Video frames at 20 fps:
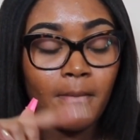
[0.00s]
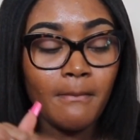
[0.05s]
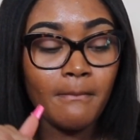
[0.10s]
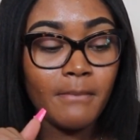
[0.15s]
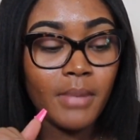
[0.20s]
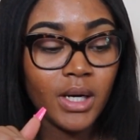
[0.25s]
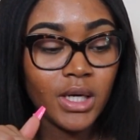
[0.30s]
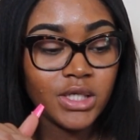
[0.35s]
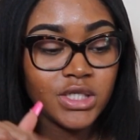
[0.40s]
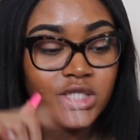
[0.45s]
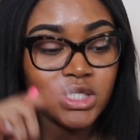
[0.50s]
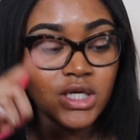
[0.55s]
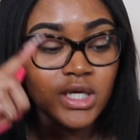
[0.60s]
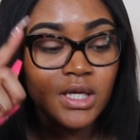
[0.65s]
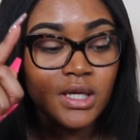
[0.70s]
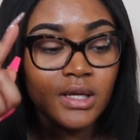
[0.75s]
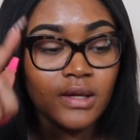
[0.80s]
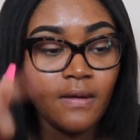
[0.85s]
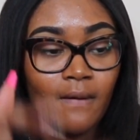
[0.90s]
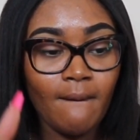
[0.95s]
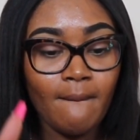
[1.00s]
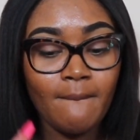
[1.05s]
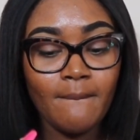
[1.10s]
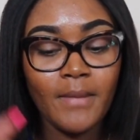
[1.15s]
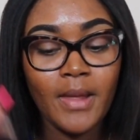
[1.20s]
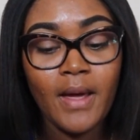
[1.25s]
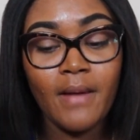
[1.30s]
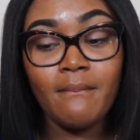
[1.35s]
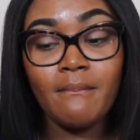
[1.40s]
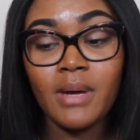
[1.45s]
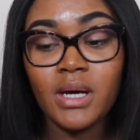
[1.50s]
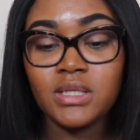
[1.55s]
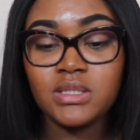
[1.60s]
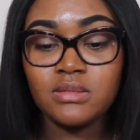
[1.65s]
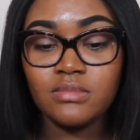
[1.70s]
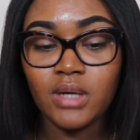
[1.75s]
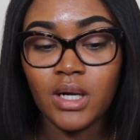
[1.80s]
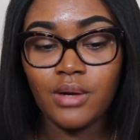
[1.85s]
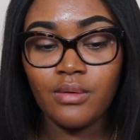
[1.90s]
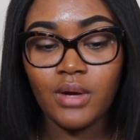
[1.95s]
butter chicken, and
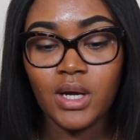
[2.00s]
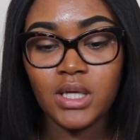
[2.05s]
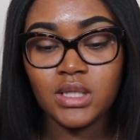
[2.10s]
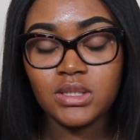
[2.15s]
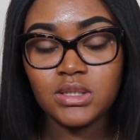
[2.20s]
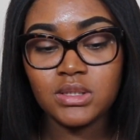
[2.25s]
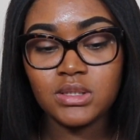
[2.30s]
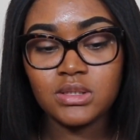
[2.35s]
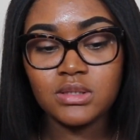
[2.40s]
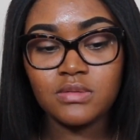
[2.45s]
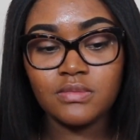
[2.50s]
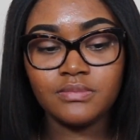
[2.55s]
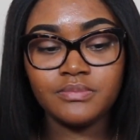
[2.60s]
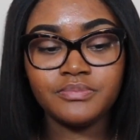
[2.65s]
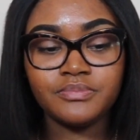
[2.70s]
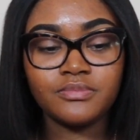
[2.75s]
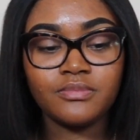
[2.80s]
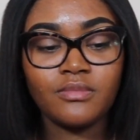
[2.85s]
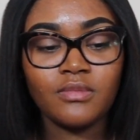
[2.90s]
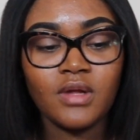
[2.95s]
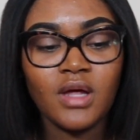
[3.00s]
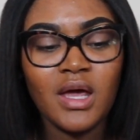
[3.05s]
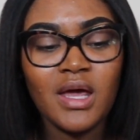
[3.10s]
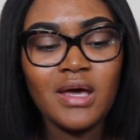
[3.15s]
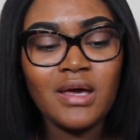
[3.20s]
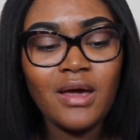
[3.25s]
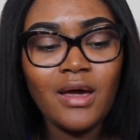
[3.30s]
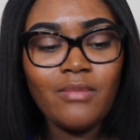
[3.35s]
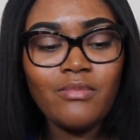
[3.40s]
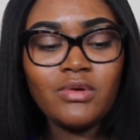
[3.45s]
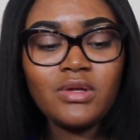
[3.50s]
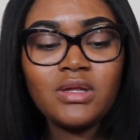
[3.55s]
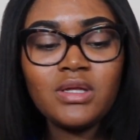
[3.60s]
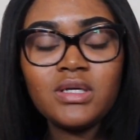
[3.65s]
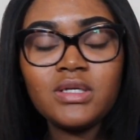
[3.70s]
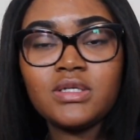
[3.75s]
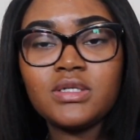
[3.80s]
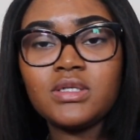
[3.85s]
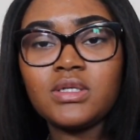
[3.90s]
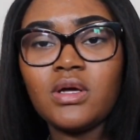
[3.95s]
basmati rice. It came with
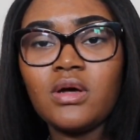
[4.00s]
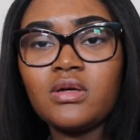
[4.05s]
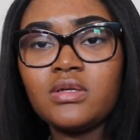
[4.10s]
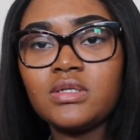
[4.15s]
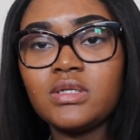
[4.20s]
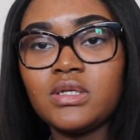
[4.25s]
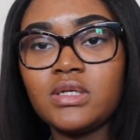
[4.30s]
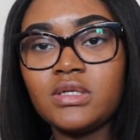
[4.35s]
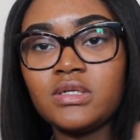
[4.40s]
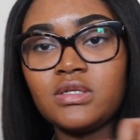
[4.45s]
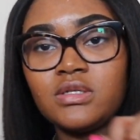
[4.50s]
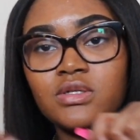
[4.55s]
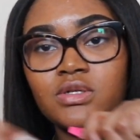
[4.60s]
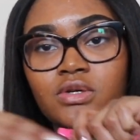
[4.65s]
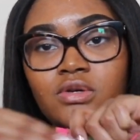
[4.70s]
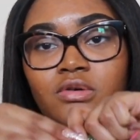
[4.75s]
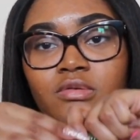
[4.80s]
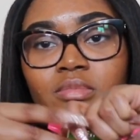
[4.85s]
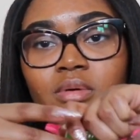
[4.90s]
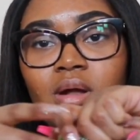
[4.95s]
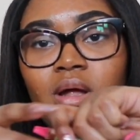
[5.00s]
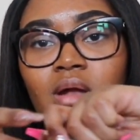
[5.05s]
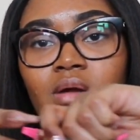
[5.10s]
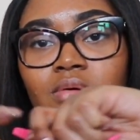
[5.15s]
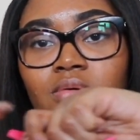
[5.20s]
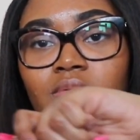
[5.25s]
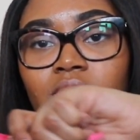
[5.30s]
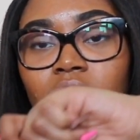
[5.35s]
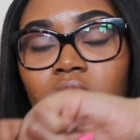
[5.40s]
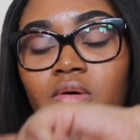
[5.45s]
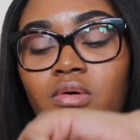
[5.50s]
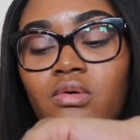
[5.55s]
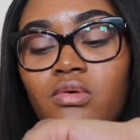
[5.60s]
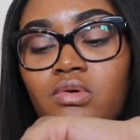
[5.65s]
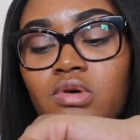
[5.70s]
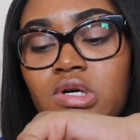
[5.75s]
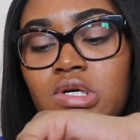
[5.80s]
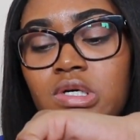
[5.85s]
these sauces too, but I don't know